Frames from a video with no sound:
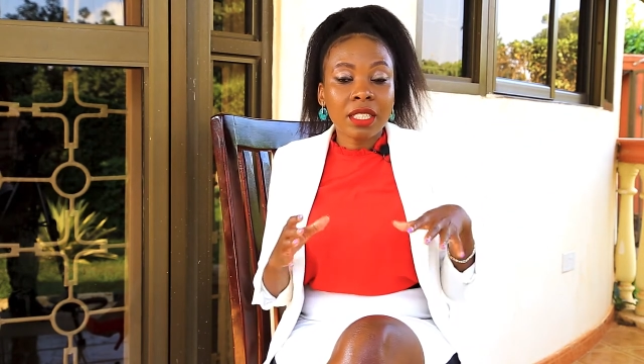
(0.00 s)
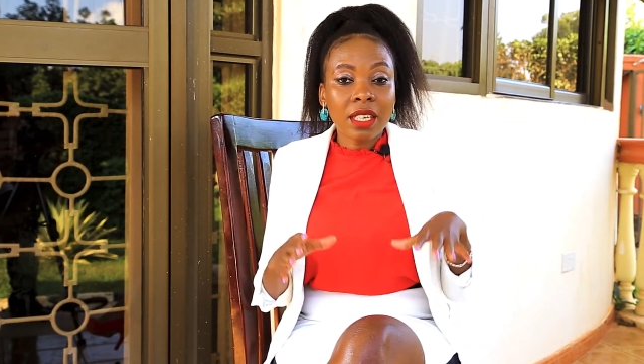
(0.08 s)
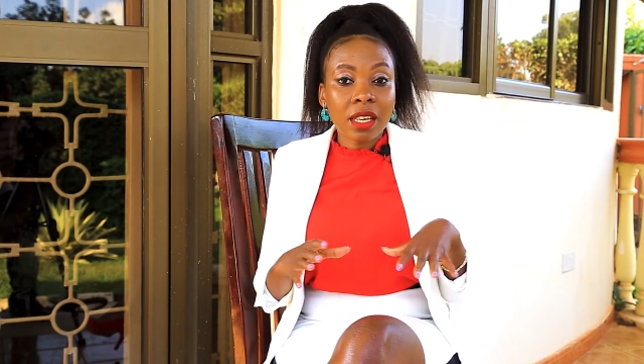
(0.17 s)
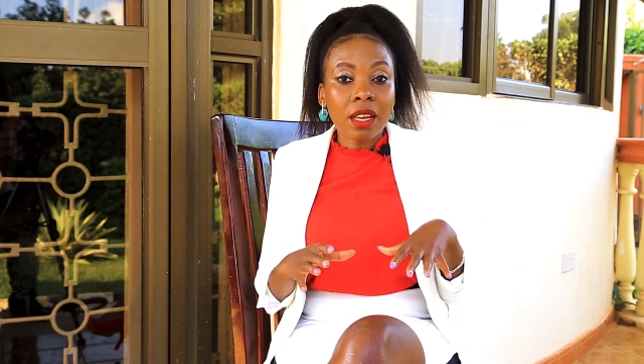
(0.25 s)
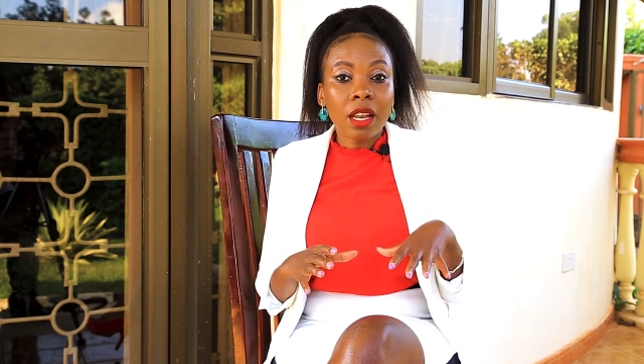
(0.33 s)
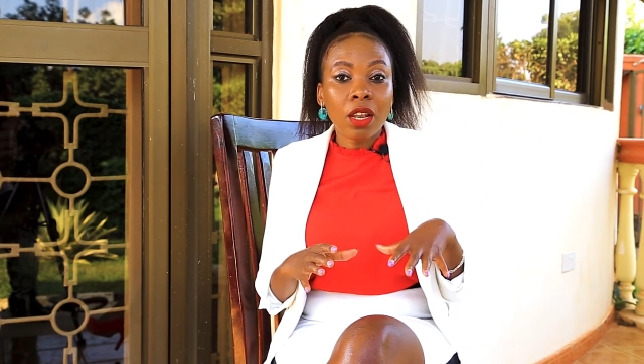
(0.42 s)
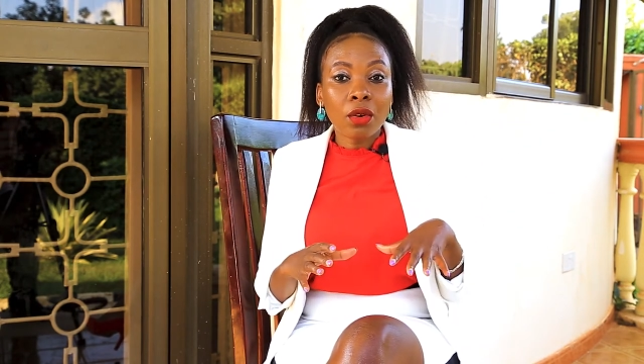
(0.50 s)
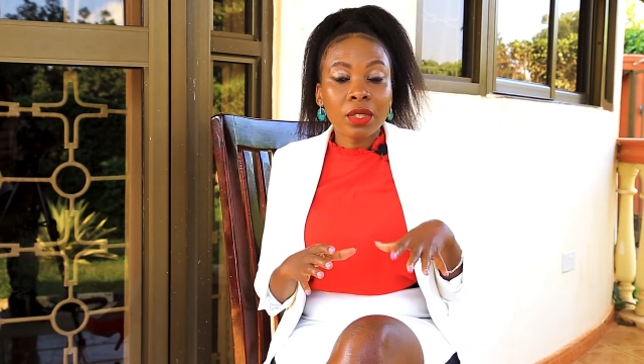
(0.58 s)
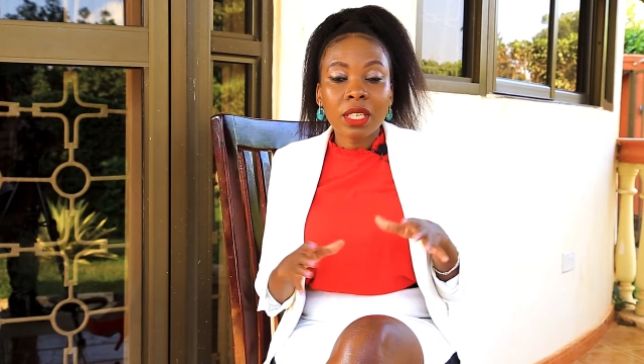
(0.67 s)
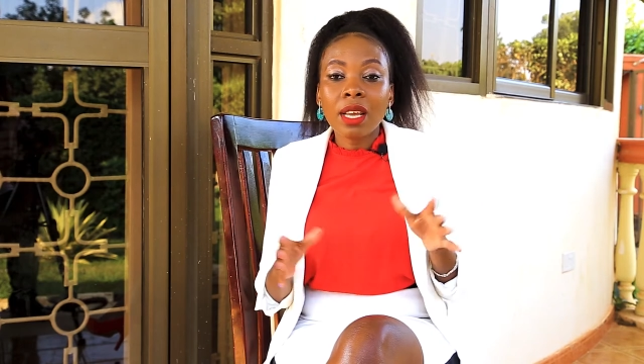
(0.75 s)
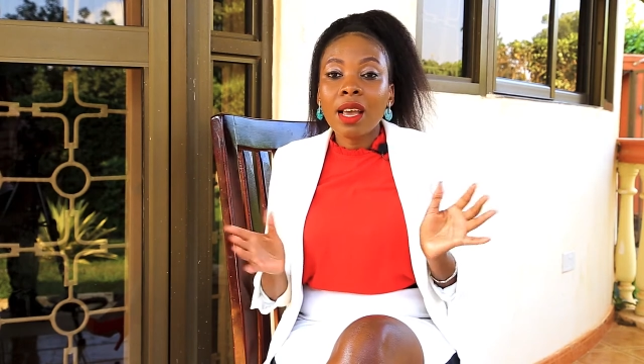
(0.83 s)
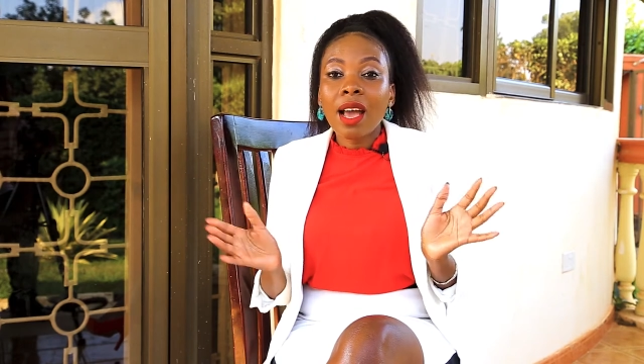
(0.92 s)
taking a
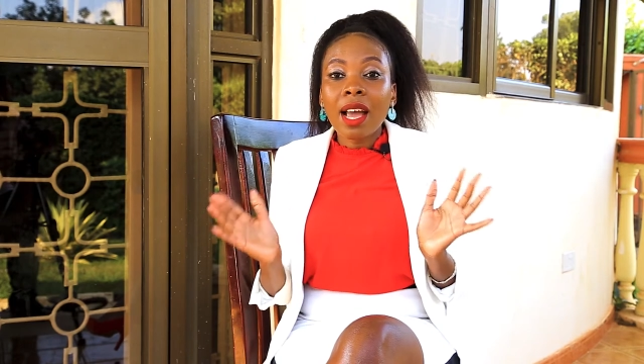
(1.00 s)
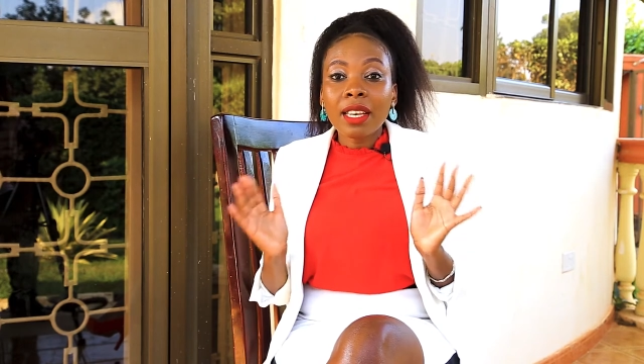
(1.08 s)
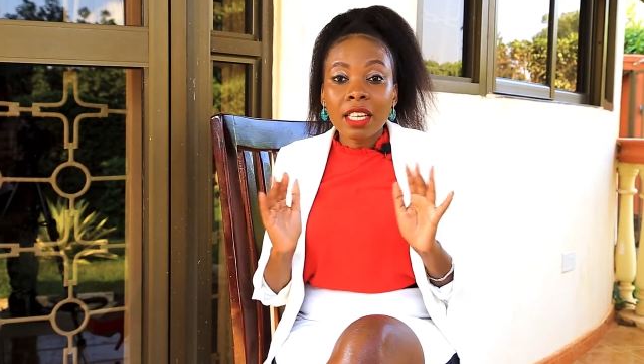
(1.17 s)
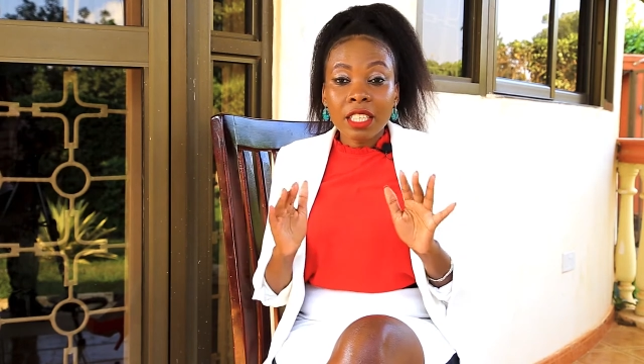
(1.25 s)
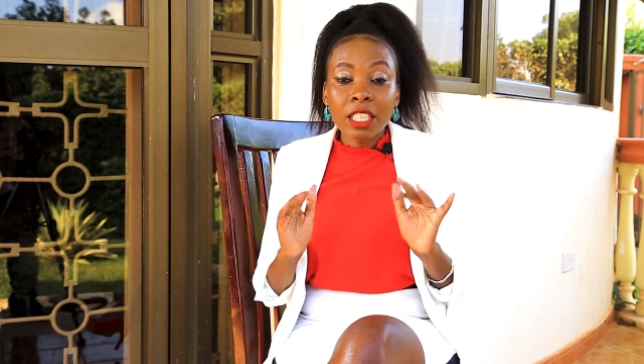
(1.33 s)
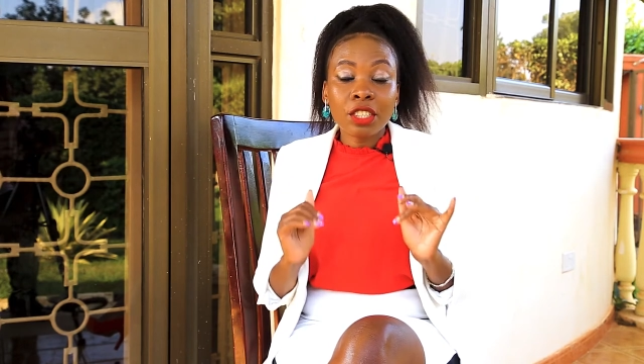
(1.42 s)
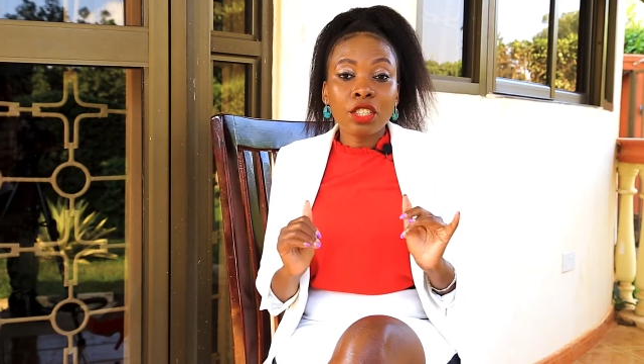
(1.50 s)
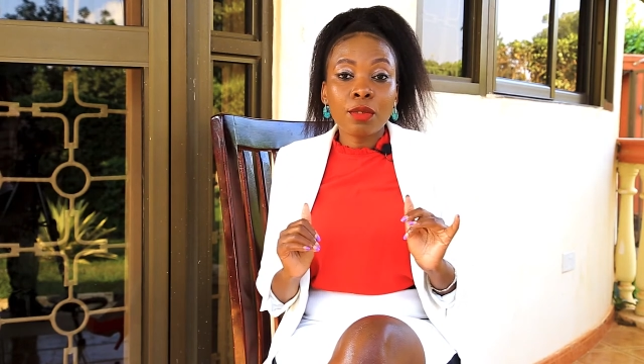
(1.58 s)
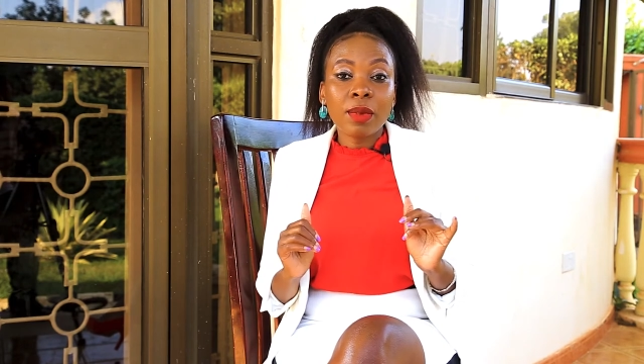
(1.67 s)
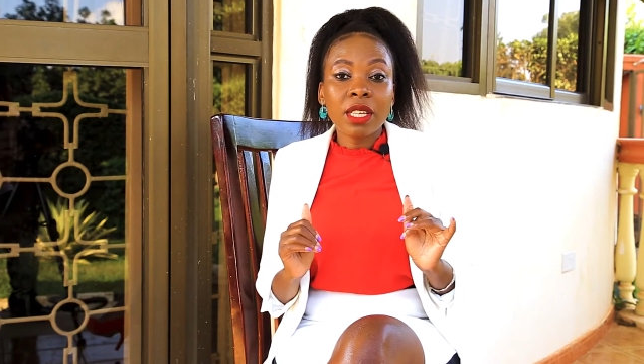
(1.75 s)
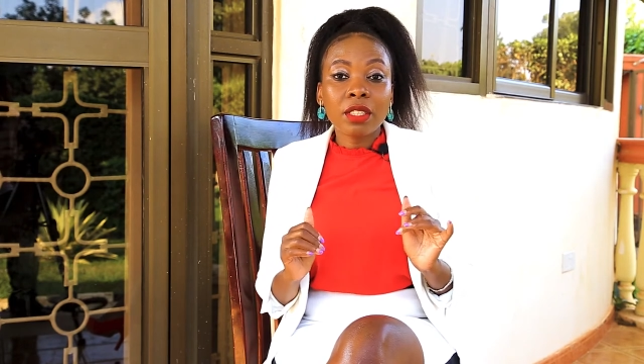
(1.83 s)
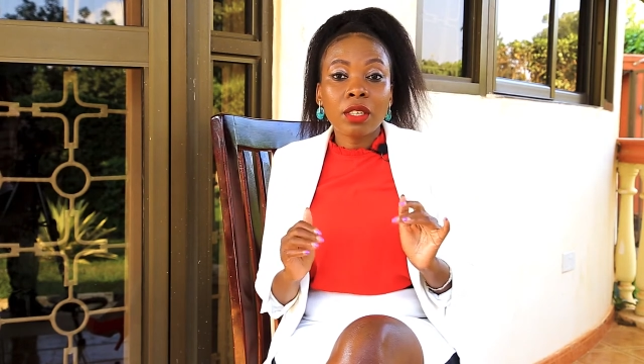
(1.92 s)
lot at the
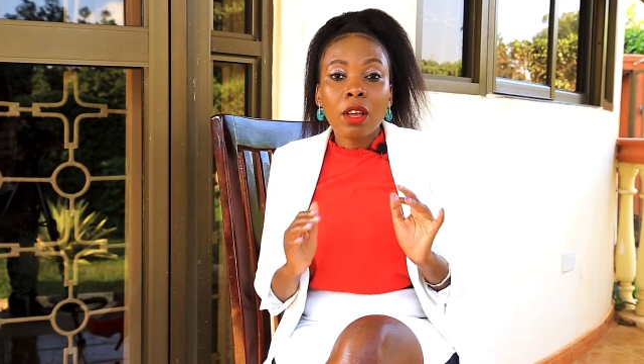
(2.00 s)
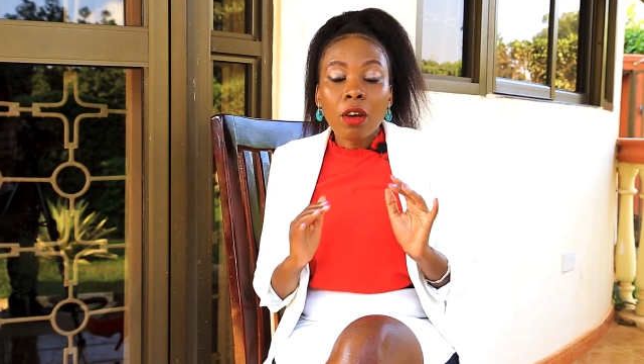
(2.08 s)
detriment